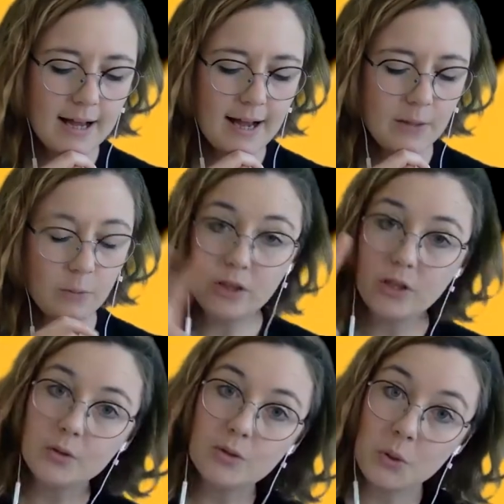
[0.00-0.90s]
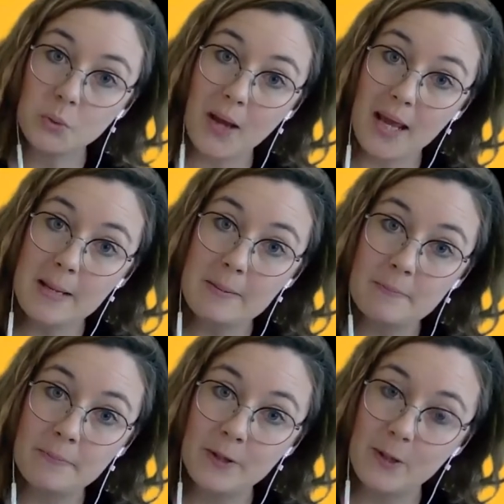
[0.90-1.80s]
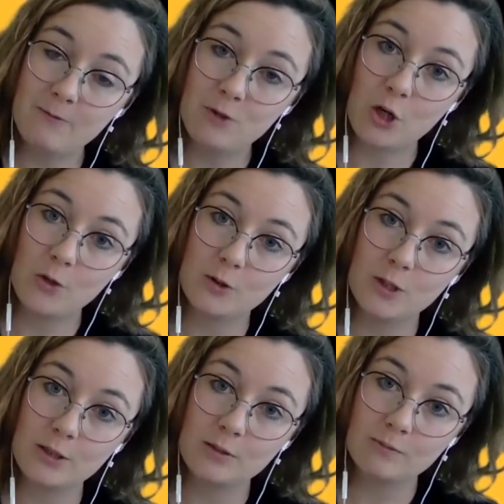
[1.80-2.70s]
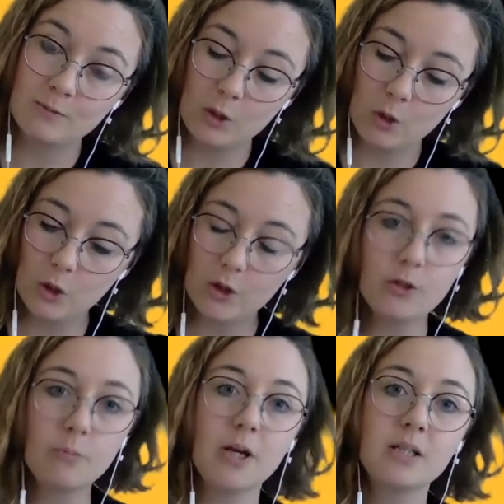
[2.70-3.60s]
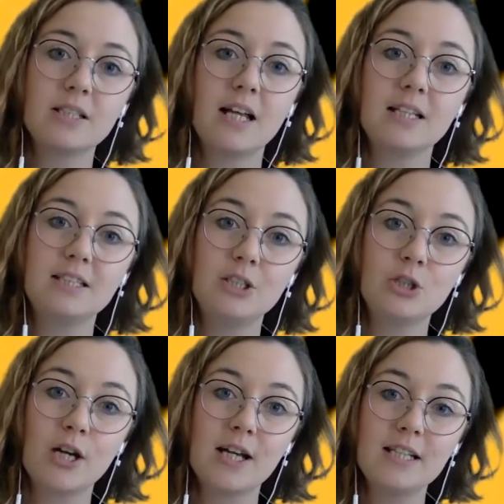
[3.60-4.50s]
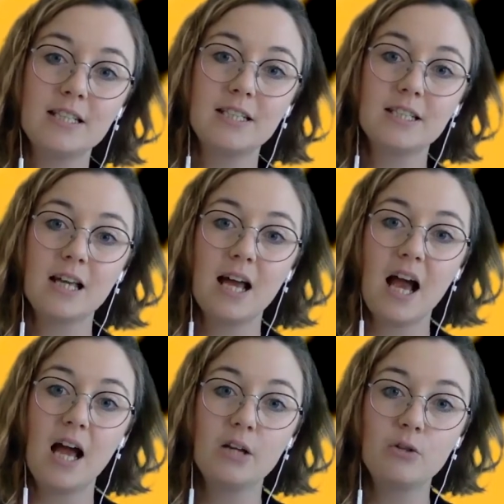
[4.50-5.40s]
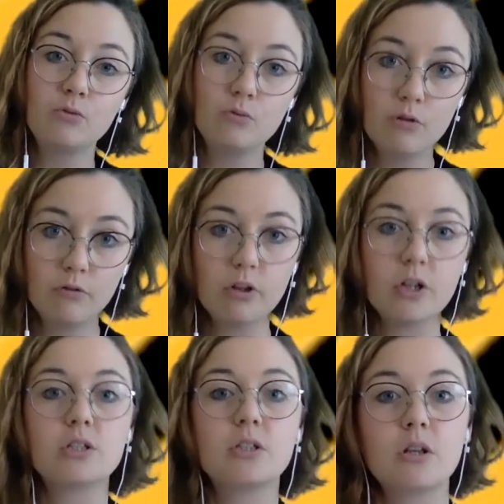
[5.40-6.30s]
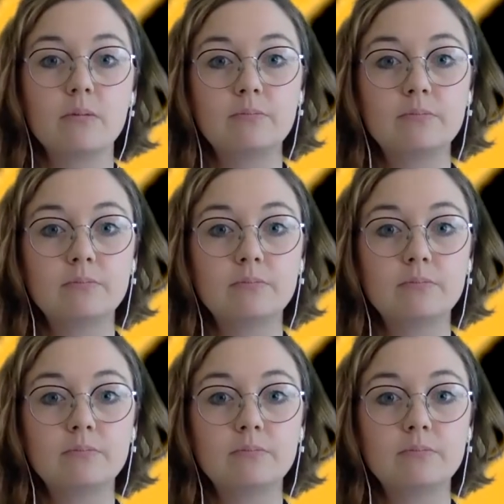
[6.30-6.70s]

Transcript: And with those 3 that you've chosen, look at the personality traits and reverse them.